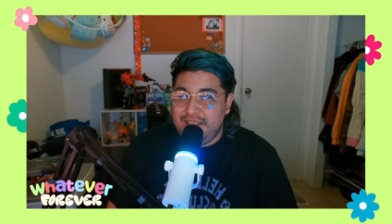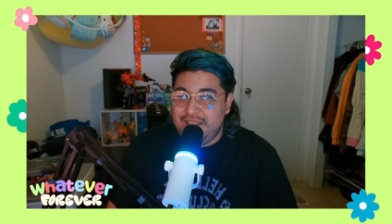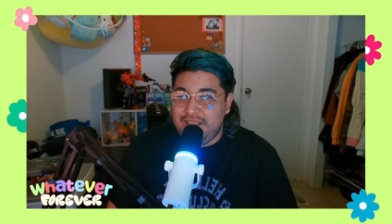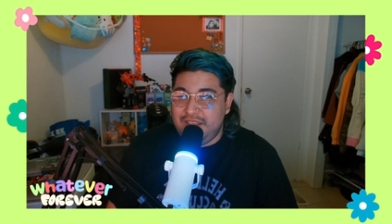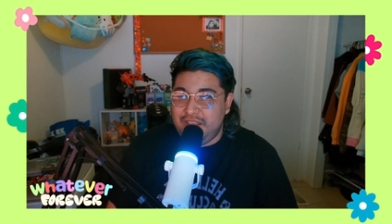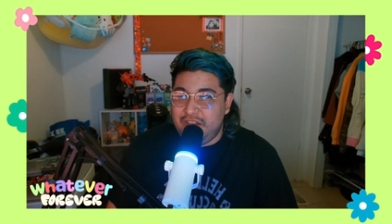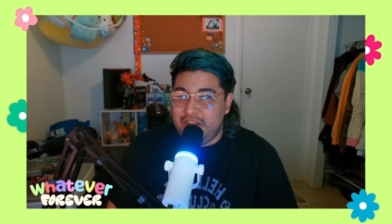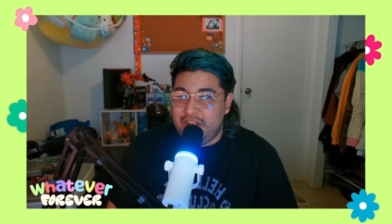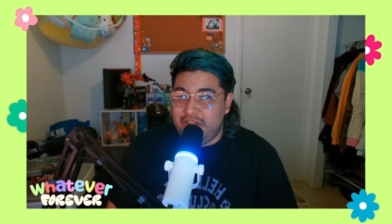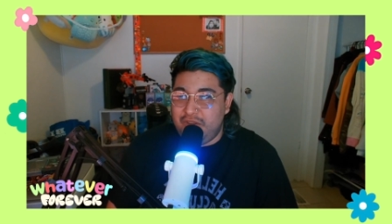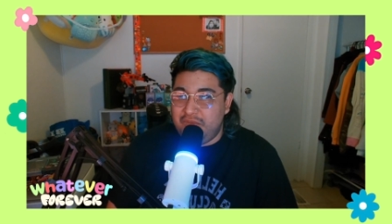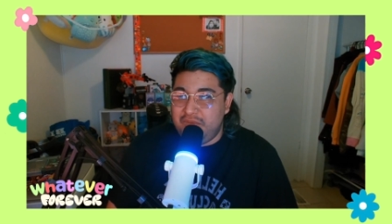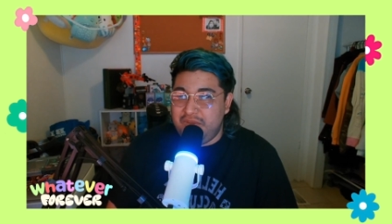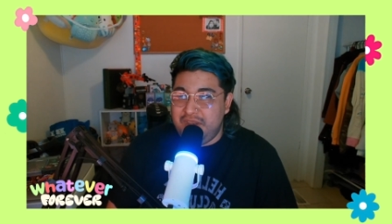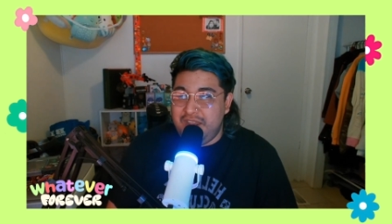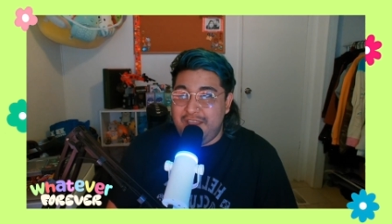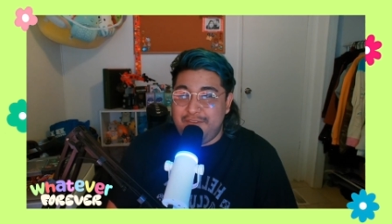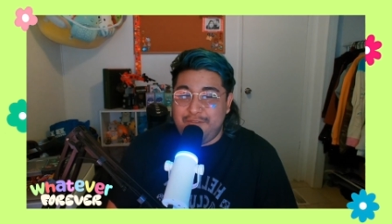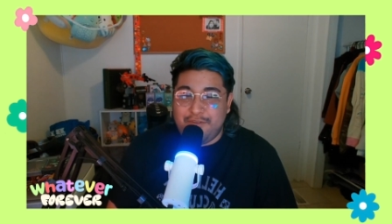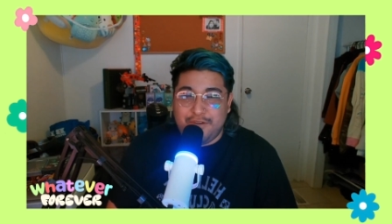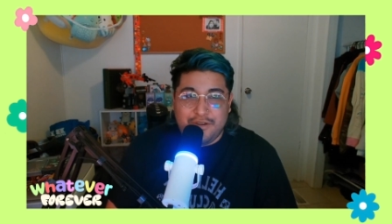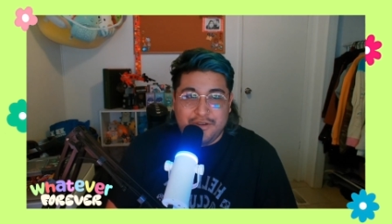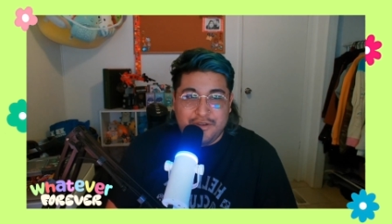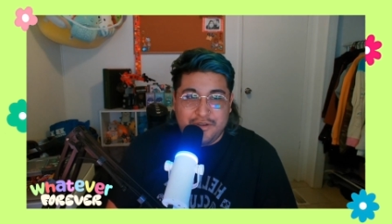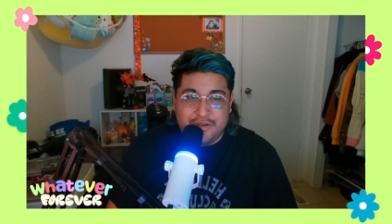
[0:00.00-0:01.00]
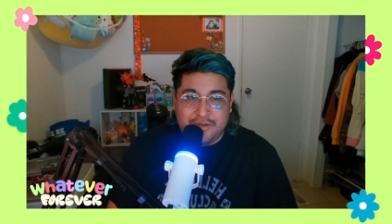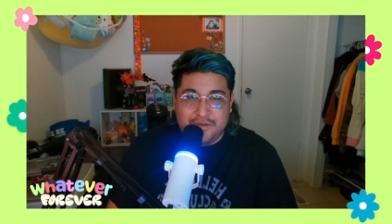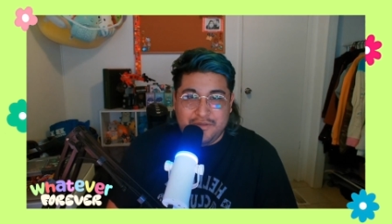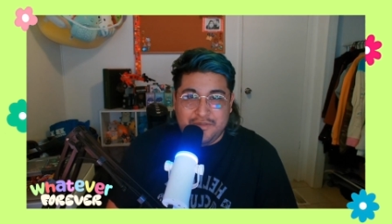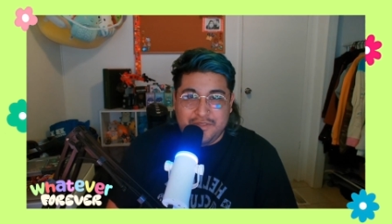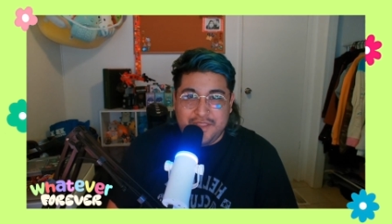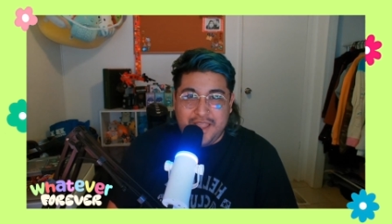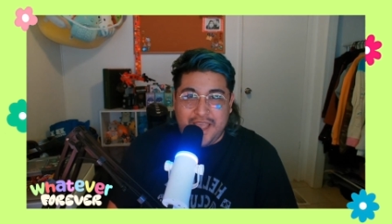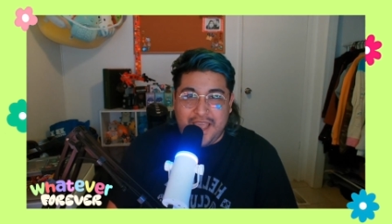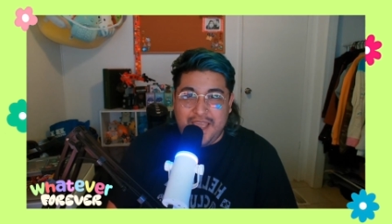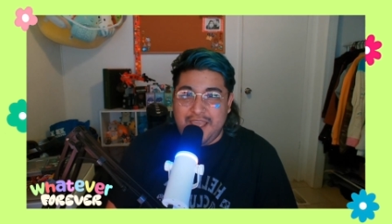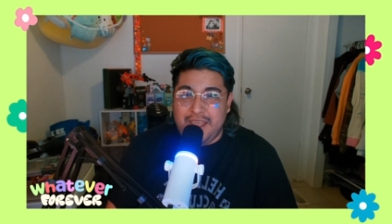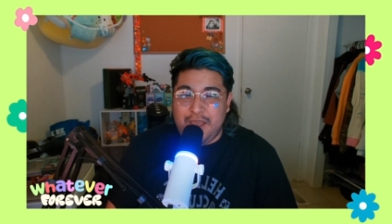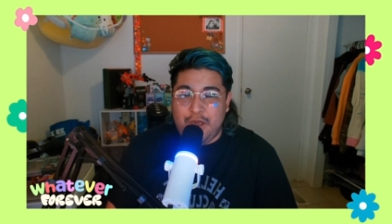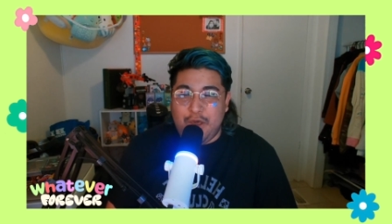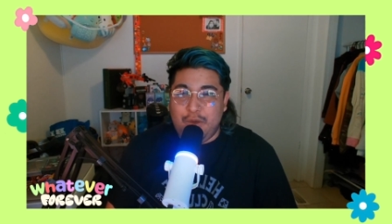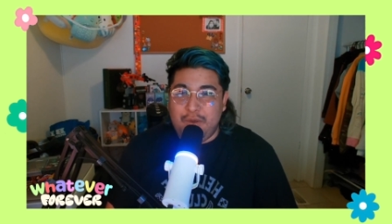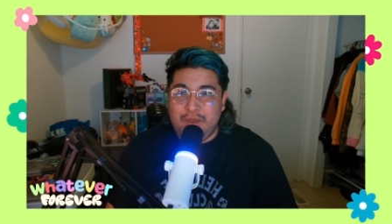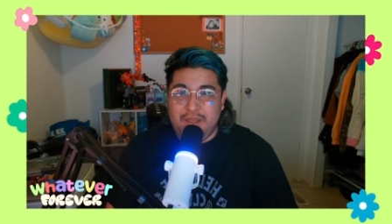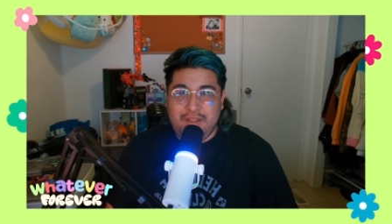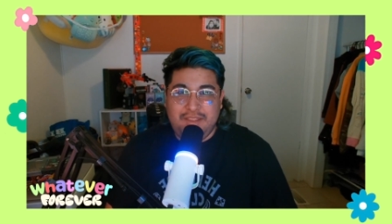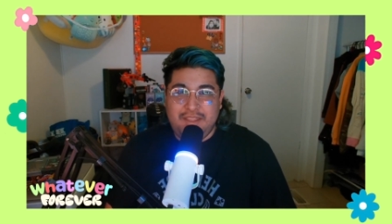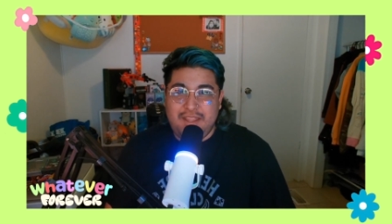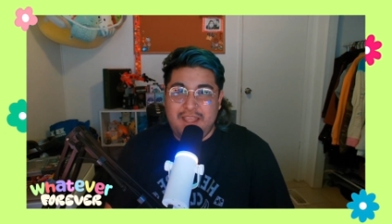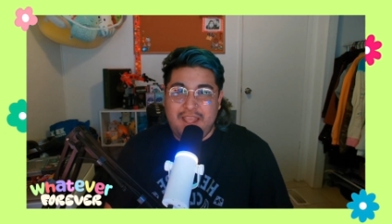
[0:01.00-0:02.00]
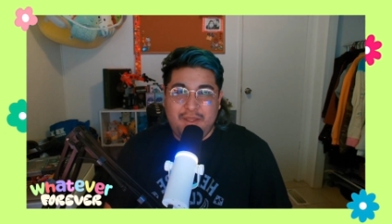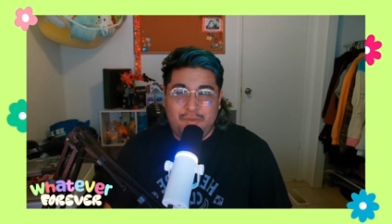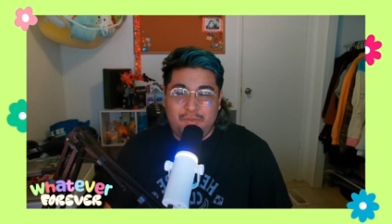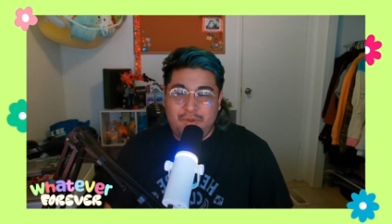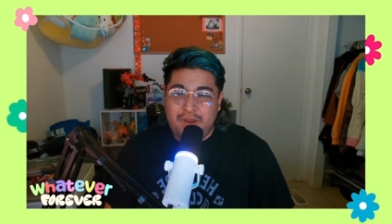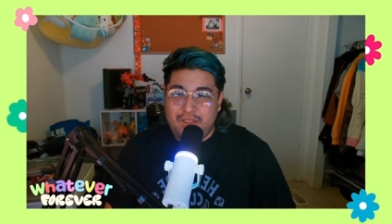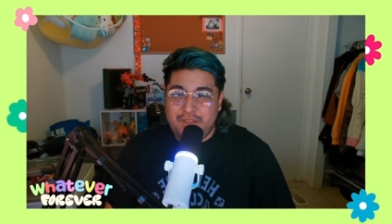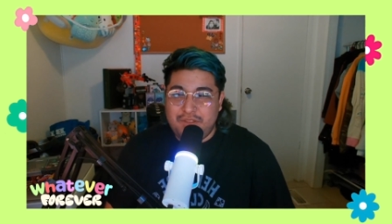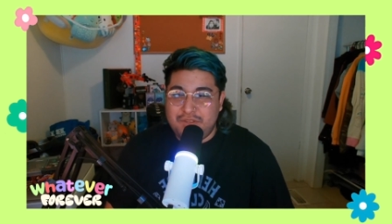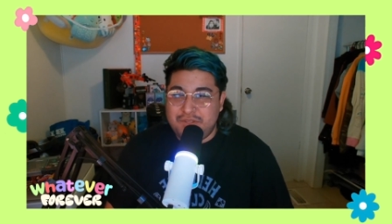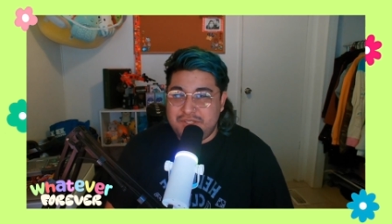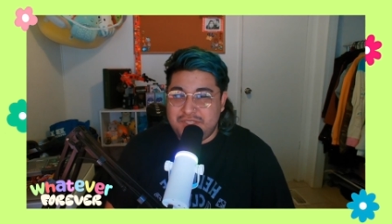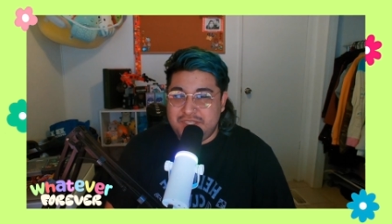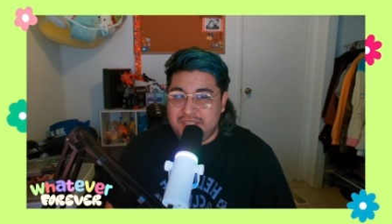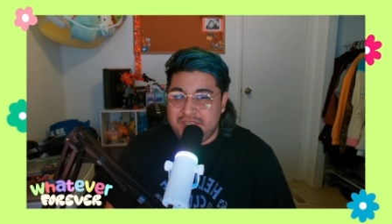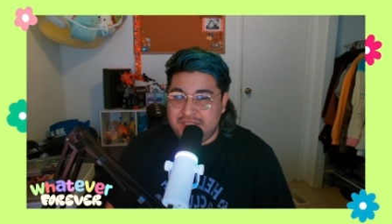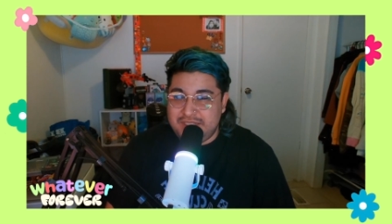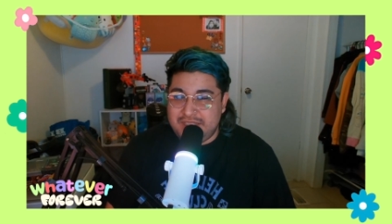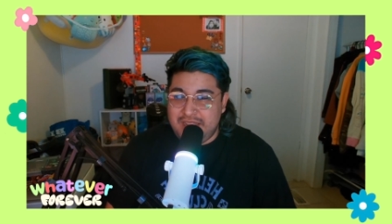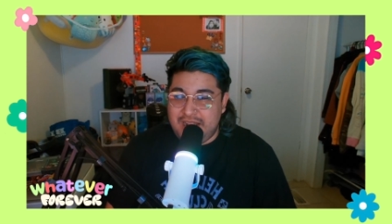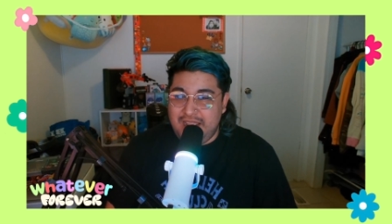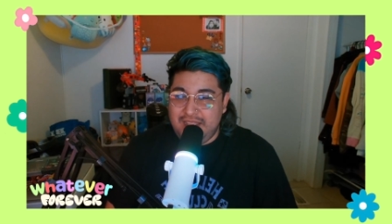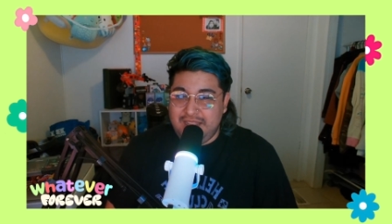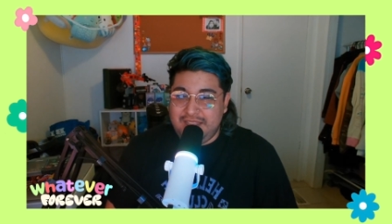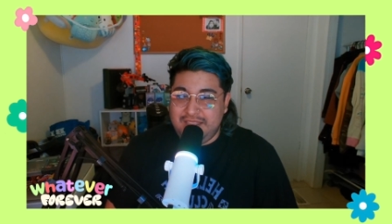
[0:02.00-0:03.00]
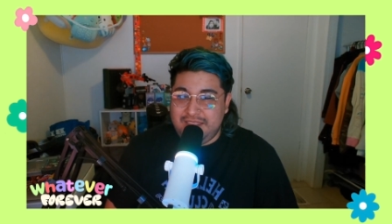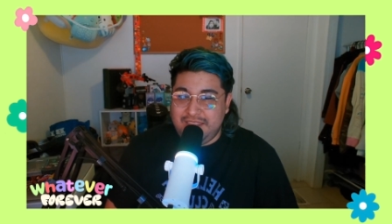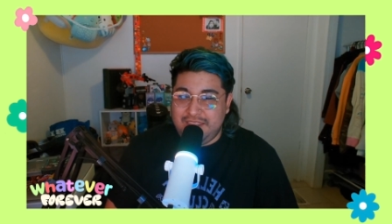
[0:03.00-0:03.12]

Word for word: you know, never, I, not one of those things that I